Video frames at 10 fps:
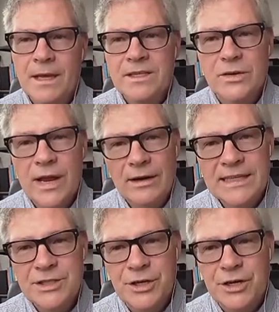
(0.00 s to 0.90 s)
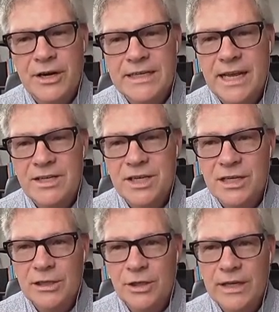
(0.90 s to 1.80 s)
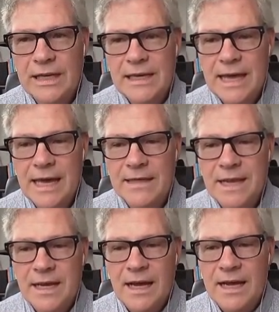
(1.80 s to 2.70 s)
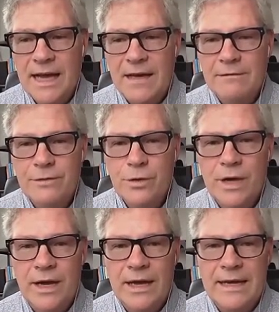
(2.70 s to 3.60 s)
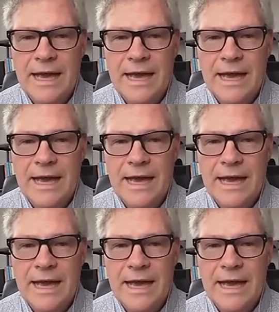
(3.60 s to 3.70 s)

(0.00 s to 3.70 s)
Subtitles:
So now let's turn our attention to looking at VUCA and